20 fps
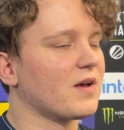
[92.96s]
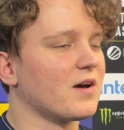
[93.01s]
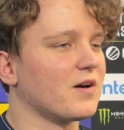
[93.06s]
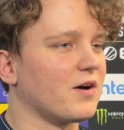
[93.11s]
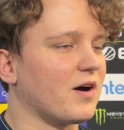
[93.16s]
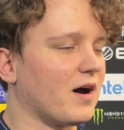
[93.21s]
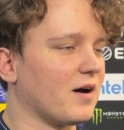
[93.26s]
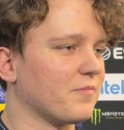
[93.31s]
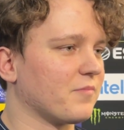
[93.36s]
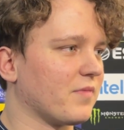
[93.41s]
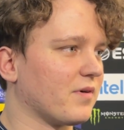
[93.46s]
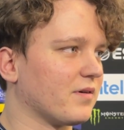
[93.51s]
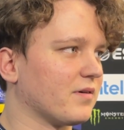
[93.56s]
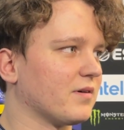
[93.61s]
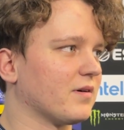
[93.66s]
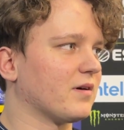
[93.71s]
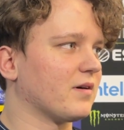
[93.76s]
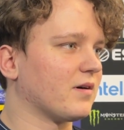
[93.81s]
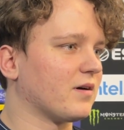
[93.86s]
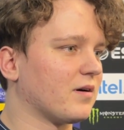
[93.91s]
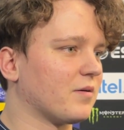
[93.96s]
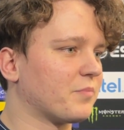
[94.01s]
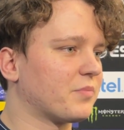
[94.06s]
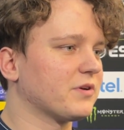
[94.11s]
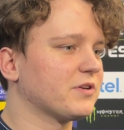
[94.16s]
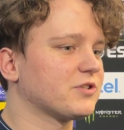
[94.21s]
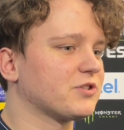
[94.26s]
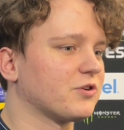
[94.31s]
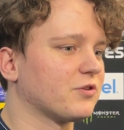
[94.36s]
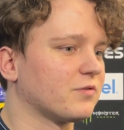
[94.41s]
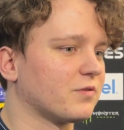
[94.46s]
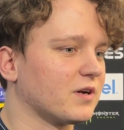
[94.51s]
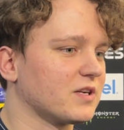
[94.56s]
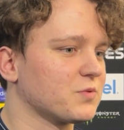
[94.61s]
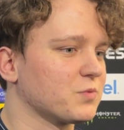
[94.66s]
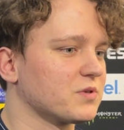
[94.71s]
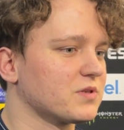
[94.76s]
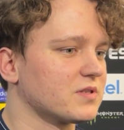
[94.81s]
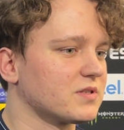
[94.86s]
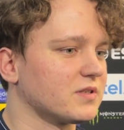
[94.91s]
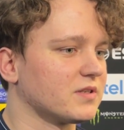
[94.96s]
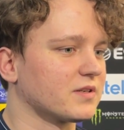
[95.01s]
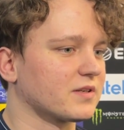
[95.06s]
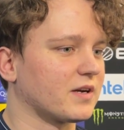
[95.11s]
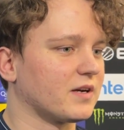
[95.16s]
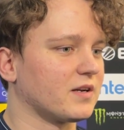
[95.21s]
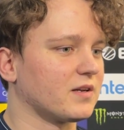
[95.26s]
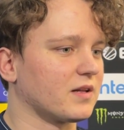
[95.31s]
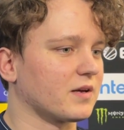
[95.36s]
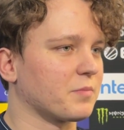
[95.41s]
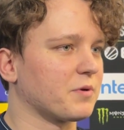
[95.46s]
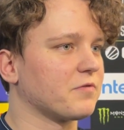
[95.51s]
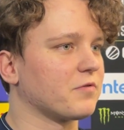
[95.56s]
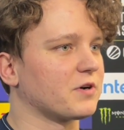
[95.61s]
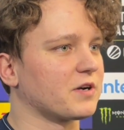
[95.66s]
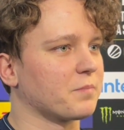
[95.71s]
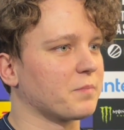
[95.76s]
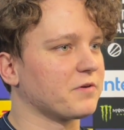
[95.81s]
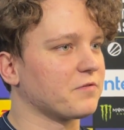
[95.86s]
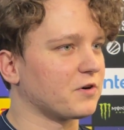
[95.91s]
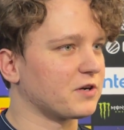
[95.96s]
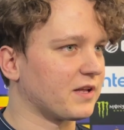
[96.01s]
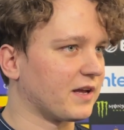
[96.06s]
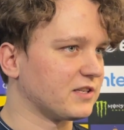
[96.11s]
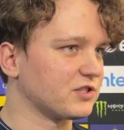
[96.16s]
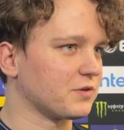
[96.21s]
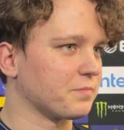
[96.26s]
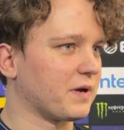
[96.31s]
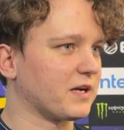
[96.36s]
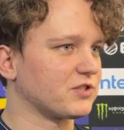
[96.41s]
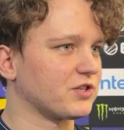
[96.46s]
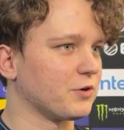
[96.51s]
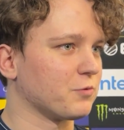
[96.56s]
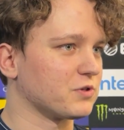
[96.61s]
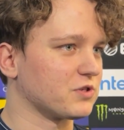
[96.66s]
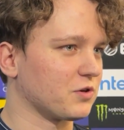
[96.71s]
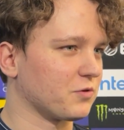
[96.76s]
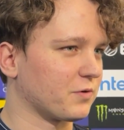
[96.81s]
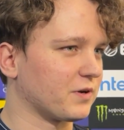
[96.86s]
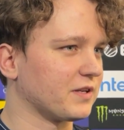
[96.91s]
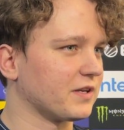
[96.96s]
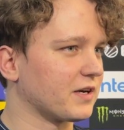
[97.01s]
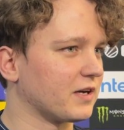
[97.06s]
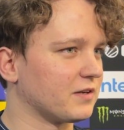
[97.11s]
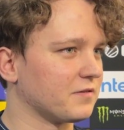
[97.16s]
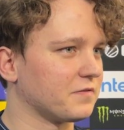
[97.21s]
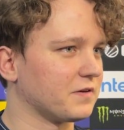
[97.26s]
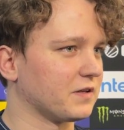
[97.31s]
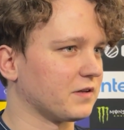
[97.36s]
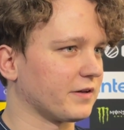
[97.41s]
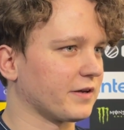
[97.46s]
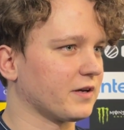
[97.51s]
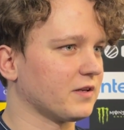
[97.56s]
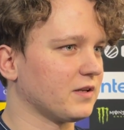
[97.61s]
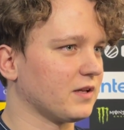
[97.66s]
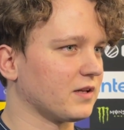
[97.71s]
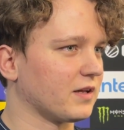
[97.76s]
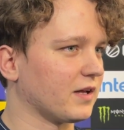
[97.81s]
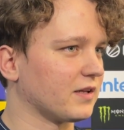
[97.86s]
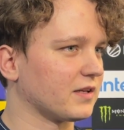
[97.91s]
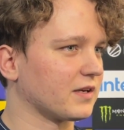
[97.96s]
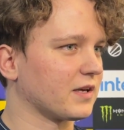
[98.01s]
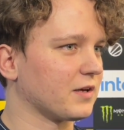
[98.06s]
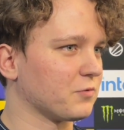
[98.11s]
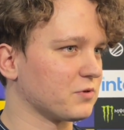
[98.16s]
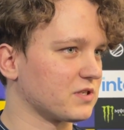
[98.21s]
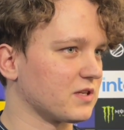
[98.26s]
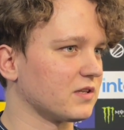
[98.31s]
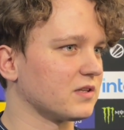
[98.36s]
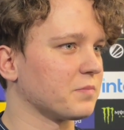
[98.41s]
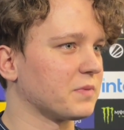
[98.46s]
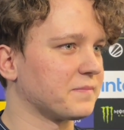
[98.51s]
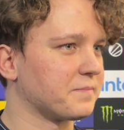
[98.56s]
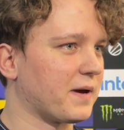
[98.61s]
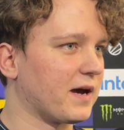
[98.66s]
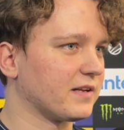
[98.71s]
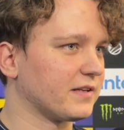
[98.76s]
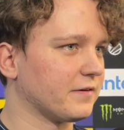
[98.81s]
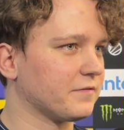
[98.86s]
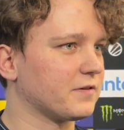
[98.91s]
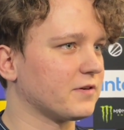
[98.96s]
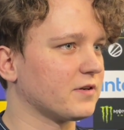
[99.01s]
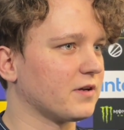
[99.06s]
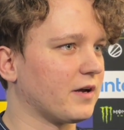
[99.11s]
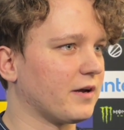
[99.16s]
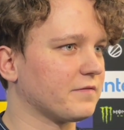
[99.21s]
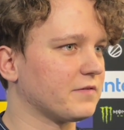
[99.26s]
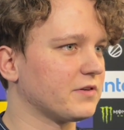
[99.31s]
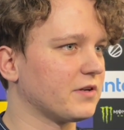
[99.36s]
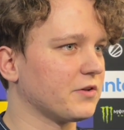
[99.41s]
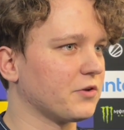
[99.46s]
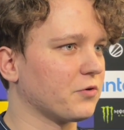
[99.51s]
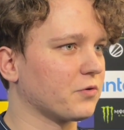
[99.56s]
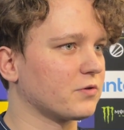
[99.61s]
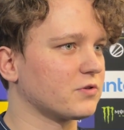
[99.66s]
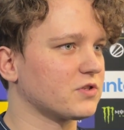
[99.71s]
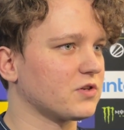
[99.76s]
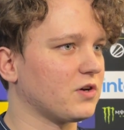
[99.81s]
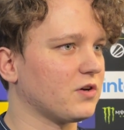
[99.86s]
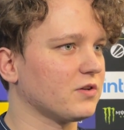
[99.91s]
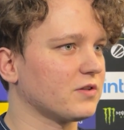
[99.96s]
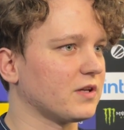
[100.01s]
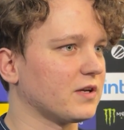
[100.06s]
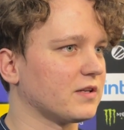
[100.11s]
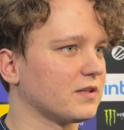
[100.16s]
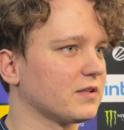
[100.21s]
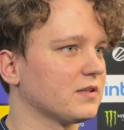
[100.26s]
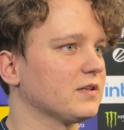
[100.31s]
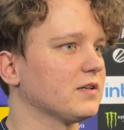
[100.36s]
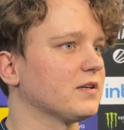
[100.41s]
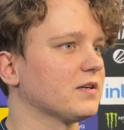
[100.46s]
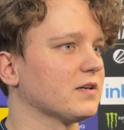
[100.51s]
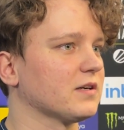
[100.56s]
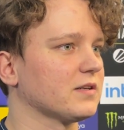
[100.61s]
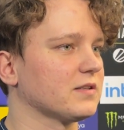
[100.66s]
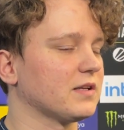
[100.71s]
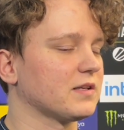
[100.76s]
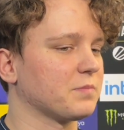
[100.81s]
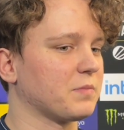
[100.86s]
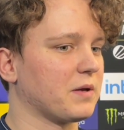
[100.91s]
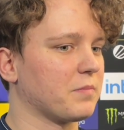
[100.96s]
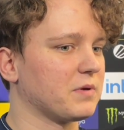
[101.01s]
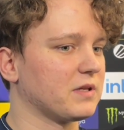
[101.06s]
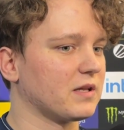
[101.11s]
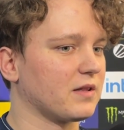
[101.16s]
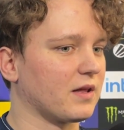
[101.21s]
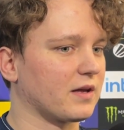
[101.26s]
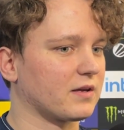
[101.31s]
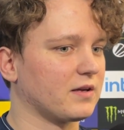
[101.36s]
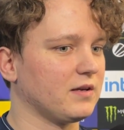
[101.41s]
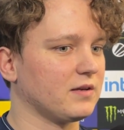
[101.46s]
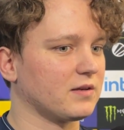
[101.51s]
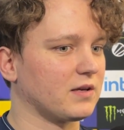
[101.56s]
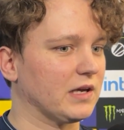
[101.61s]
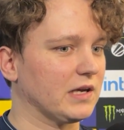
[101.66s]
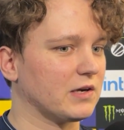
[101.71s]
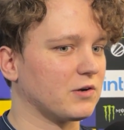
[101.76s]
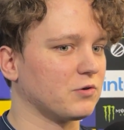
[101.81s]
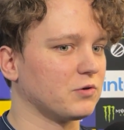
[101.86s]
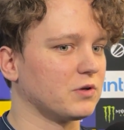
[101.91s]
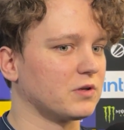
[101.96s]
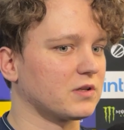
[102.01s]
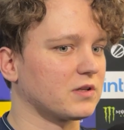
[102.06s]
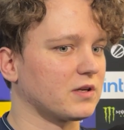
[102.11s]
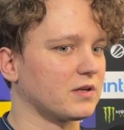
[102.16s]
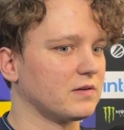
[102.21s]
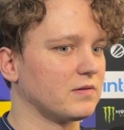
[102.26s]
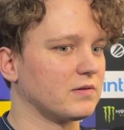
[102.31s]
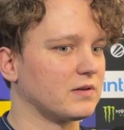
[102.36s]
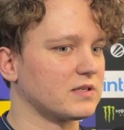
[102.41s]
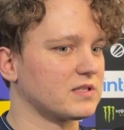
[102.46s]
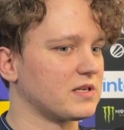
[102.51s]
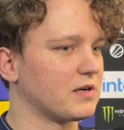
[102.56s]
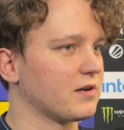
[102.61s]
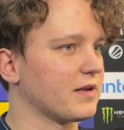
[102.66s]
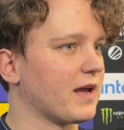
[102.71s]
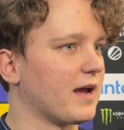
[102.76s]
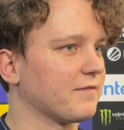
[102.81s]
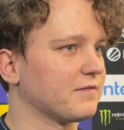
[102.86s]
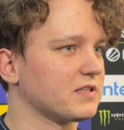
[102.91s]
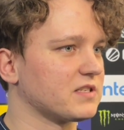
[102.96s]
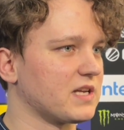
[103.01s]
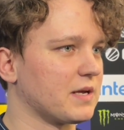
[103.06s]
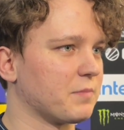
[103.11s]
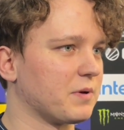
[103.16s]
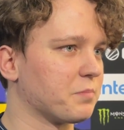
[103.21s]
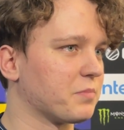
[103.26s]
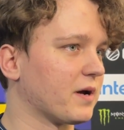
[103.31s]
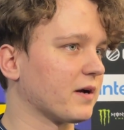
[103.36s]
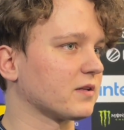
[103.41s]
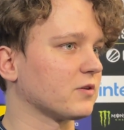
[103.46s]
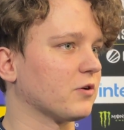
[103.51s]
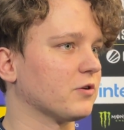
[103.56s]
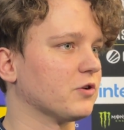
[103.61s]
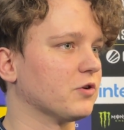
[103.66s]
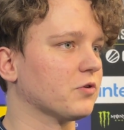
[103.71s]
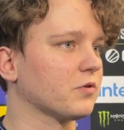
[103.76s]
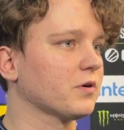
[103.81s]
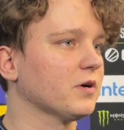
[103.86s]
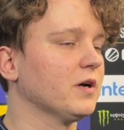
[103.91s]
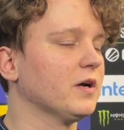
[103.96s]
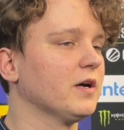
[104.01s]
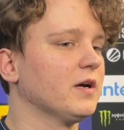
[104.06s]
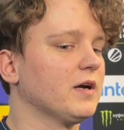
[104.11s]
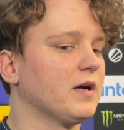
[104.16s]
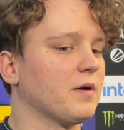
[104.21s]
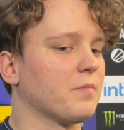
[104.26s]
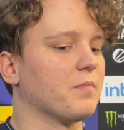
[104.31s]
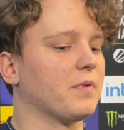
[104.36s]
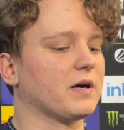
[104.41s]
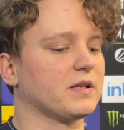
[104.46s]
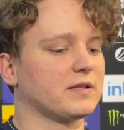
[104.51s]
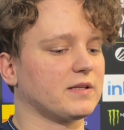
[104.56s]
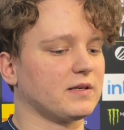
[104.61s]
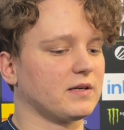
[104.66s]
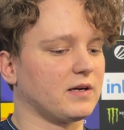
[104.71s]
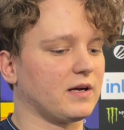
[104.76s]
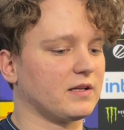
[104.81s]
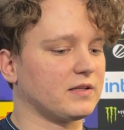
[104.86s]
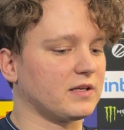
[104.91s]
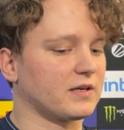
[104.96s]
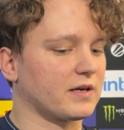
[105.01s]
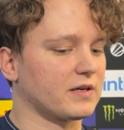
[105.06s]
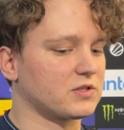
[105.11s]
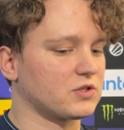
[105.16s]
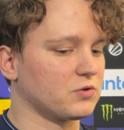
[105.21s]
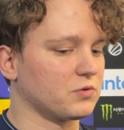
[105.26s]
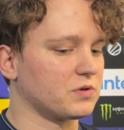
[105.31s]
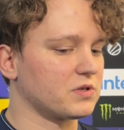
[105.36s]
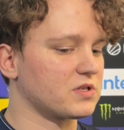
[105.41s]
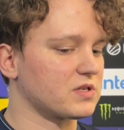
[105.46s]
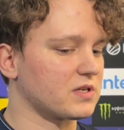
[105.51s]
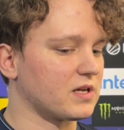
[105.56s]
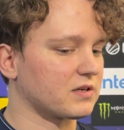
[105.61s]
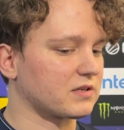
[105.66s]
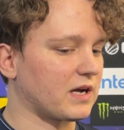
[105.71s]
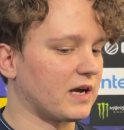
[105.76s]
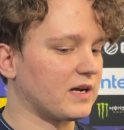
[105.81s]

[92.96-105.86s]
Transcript: Um, I'm pretty sure Russ was kind of like before the ancient match. He was already kind of feeling it. I think he was a little bit mad after the nuke result, and that maybe that like he couldn't necessarily have the same impact on nuke. But I think as soon as like